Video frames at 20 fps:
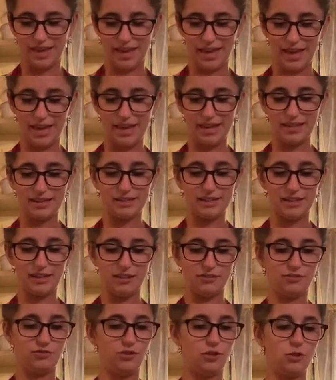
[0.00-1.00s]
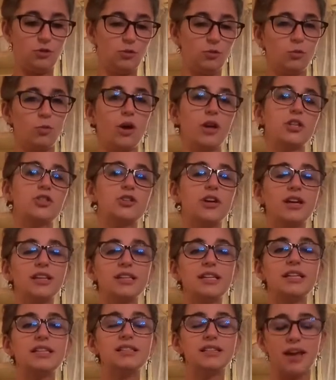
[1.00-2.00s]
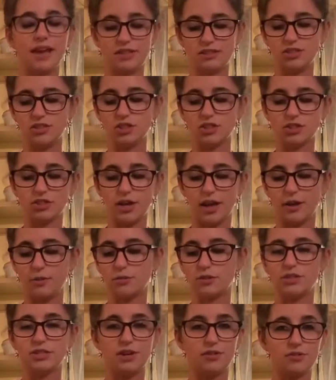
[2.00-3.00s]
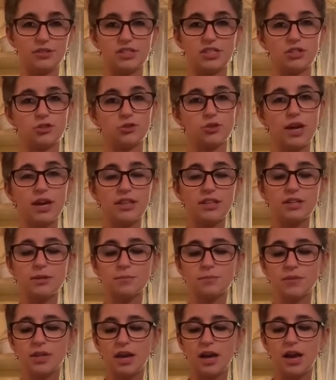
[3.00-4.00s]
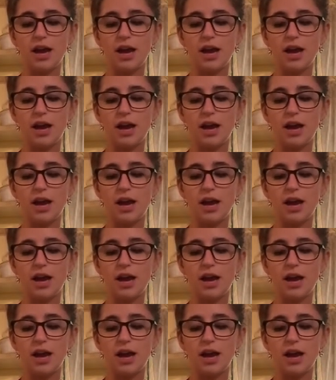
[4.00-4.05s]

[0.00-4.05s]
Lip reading: And if you want to try these, I would definitely say try them.